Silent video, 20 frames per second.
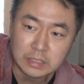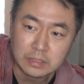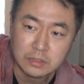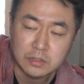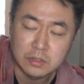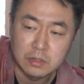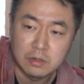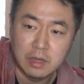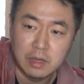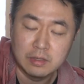
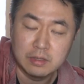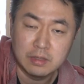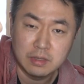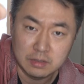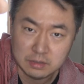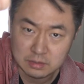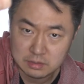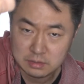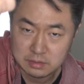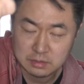so I think
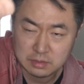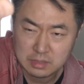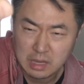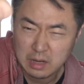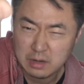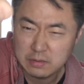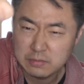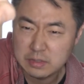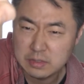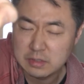this is
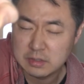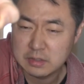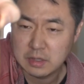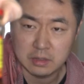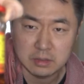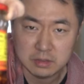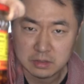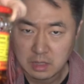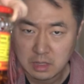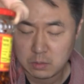kind of the
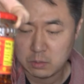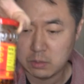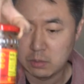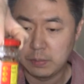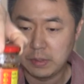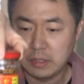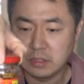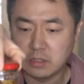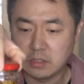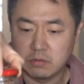standard that we'll
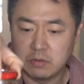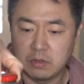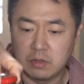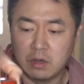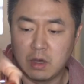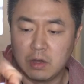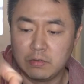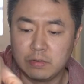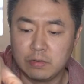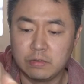base everything
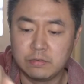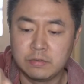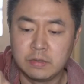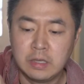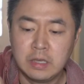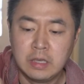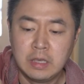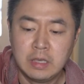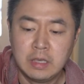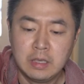off of,
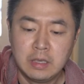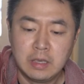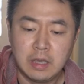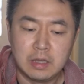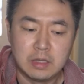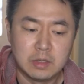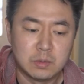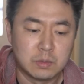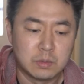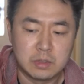
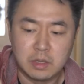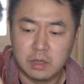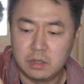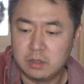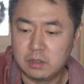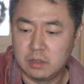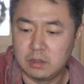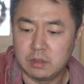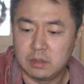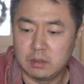and then we'll kind
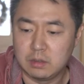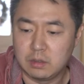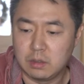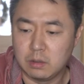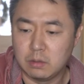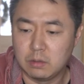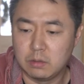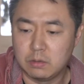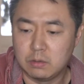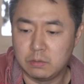of
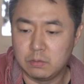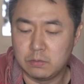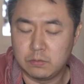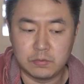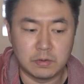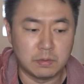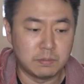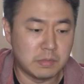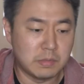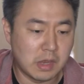go
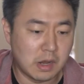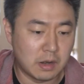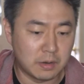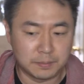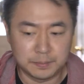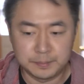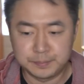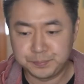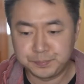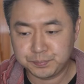from there.
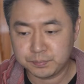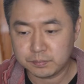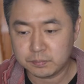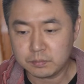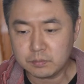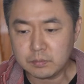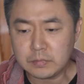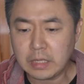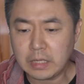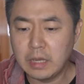
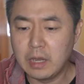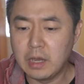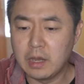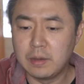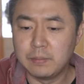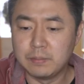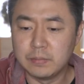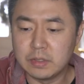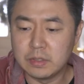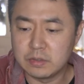
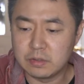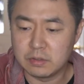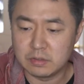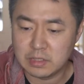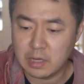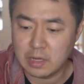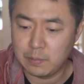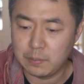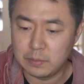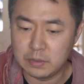Um, these are
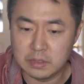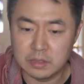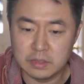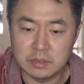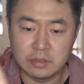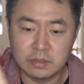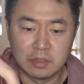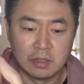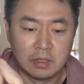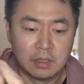
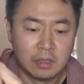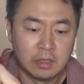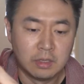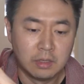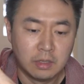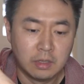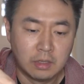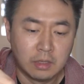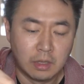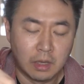Japanese,
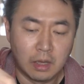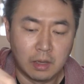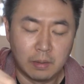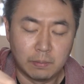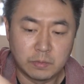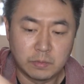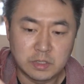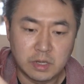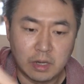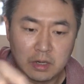
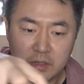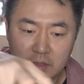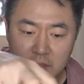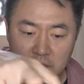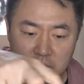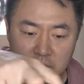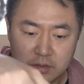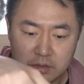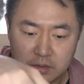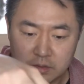um,
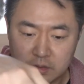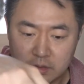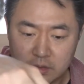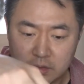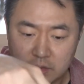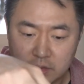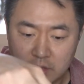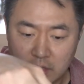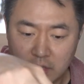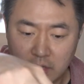Chinese. This
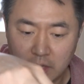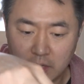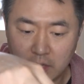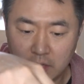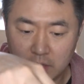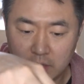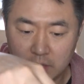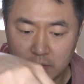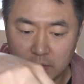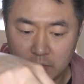is
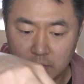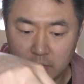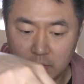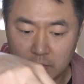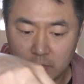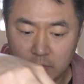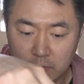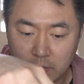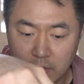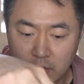uh,
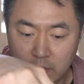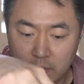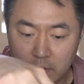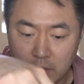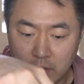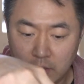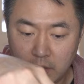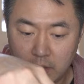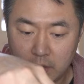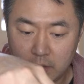from
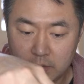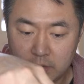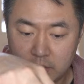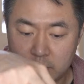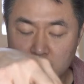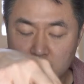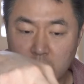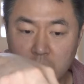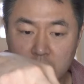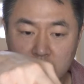uh,
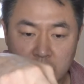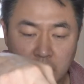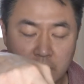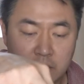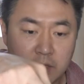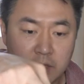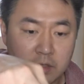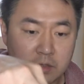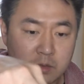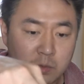Sichuan,
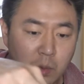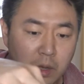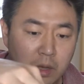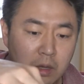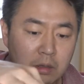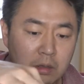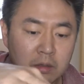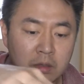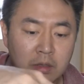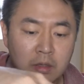China as
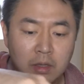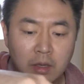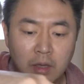well,